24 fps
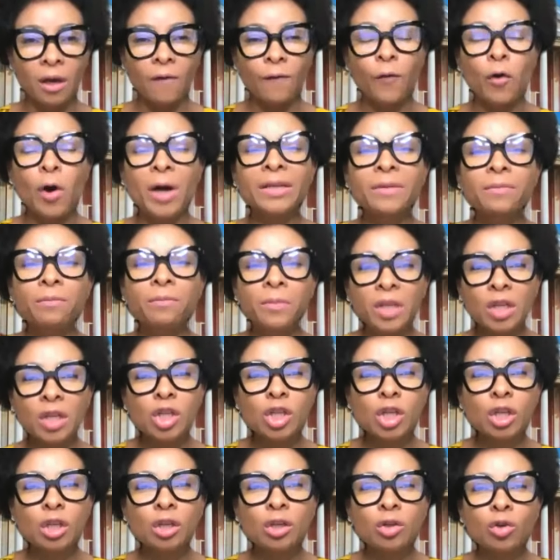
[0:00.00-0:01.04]
for
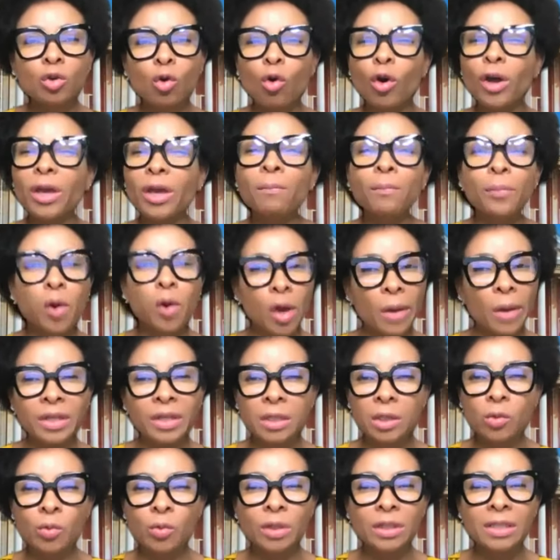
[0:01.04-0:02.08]
admission or employment
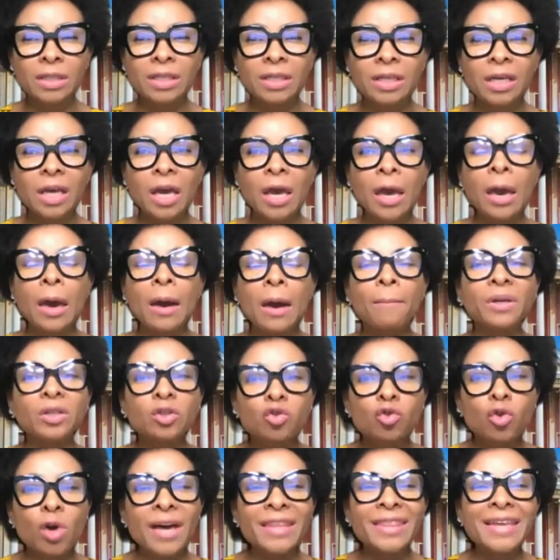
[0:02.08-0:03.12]
equity, but
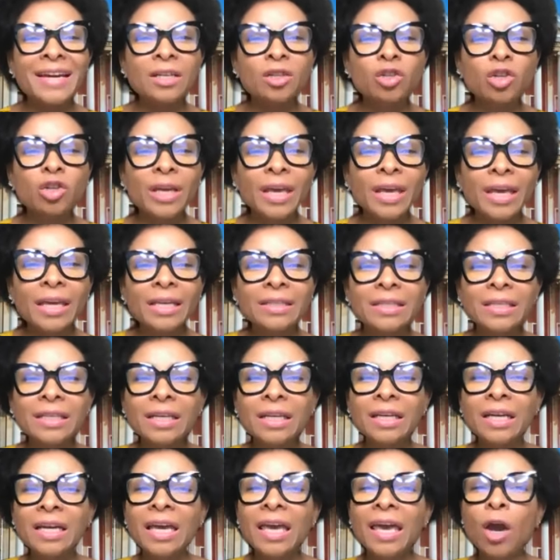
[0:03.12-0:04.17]
rather
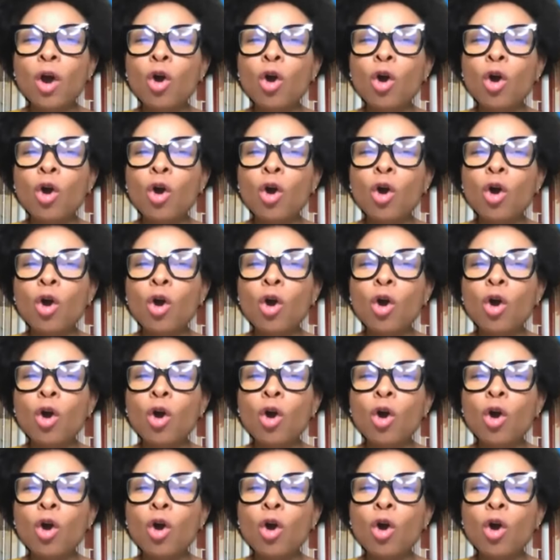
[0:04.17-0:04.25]
creating